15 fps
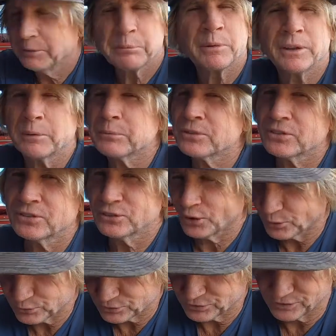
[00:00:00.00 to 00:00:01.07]
but I'm
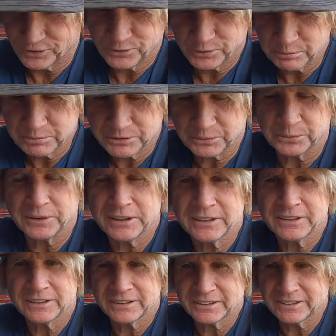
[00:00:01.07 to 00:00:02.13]
so slow in
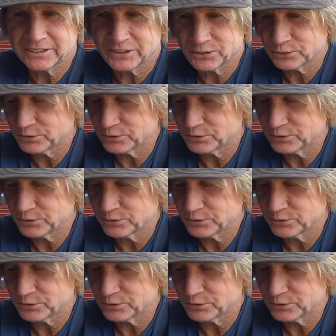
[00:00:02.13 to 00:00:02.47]
between, you know,